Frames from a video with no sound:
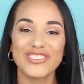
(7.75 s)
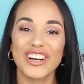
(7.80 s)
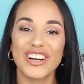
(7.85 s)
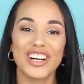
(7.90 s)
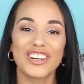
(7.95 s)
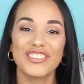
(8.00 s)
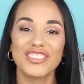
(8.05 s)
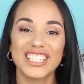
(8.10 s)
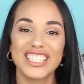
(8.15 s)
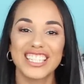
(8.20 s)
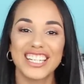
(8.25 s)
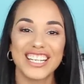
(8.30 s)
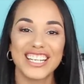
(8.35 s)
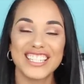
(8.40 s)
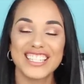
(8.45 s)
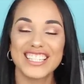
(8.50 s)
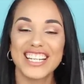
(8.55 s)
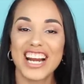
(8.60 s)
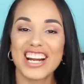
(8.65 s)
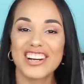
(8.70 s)
Welcome to
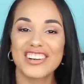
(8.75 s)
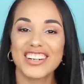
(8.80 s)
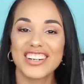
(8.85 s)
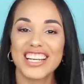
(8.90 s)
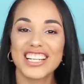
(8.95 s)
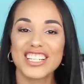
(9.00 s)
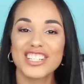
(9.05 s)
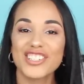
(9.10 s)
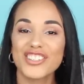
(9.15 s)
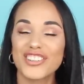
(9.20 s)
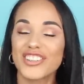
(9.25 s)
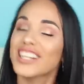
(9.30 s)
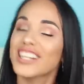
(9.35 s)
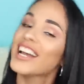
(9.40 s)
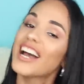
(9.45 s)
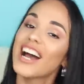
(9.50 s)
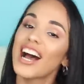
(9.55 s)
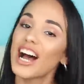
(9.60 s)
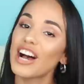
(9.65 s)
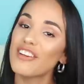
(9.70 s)
today's diary
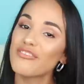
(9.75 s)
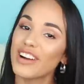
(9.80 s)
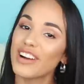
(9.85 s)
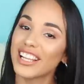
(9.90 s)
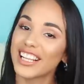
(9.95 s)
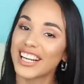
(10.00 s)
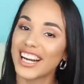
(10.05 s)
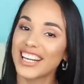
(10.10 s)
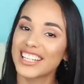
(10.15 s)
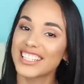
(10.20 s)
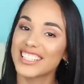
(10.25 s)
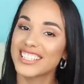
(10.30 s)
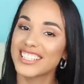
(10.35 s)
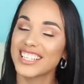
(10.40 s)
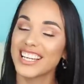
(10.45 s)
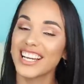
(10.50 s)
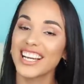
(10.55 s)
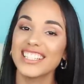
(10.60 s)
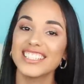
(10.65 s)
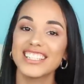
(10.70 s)
entry. I'm Valerie
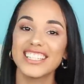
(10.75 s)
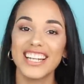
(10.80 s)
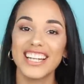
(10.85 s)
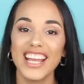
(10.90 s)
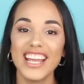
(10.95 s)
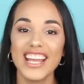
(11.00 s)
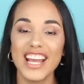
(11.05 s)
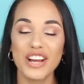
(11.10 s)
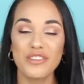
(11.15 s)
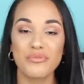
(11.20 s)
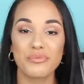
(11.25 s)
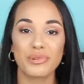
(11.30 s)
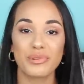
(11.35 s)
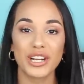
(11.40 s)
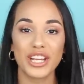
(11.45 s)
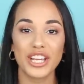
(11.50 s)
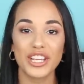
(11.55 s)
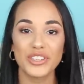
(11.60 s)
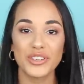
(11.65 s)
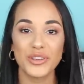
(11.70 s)
Alicia. Today I'm
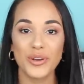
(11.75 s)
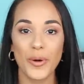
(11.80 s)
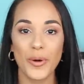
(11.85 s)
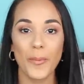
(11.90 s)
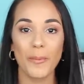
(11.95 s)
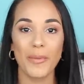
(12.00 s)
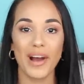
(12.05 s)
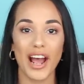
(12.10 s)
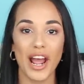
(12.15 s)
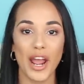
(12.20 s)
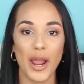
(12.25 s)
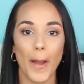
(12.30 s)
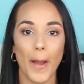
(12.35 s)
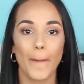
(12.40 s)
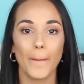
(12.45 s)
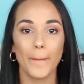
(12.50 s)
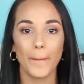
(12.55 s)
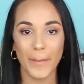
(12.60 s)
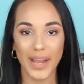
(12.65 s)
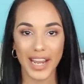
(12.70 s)
bringing you my
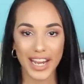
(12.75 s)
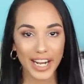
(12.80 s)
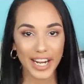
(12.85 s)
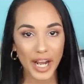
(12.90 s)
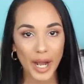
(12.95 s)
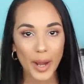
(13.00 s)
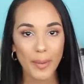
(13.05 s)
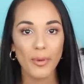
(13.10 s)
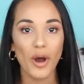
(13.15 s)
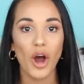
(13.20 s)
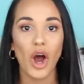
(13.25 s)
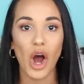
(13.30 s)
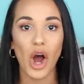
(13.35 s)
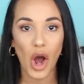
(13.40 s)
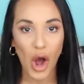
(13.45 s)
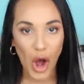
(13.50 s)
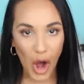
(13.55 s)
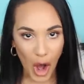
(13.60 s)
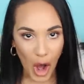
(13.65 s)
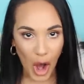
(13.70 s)
makeup
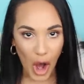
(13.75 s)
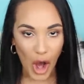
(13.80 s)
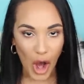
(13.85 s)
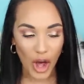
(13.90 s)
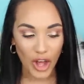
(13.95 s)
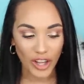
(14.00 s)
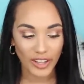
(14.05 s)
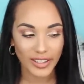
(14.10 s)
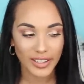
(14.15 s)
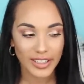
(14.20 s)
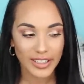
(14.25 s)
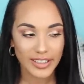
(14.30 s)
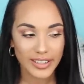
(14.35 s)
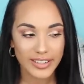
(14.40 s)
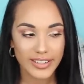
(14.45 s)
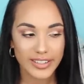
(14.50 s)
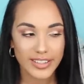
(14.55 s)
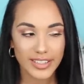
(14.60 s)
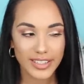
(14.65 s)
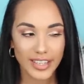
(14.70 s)
haul
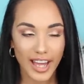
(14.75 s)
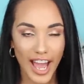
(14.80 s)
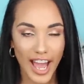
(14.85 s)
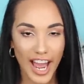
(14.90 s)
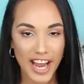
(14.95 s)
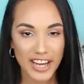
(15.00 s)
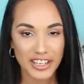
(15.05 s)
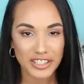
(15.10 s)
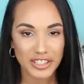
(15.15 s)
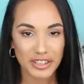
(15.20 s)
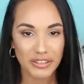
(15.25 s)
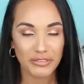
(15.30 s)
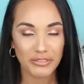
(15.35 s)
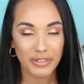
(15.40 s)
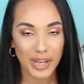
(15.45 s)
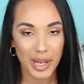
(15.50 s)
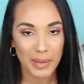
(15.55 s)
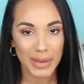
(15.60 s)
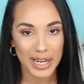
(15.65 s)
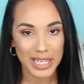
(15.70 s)
slash
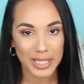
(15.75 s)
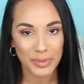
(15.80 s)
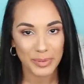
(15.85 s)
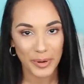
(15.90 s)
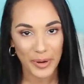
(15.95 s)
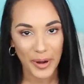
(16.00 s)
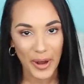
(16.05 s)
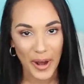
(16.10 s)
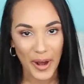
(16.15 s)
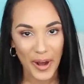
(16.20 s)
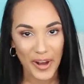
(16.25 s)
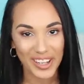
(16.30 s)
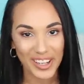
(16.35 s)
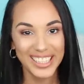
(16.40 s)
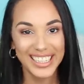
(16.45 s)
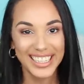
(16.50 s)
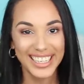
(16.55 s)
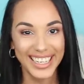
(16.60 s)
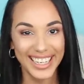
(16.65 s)
Phamexpo haul.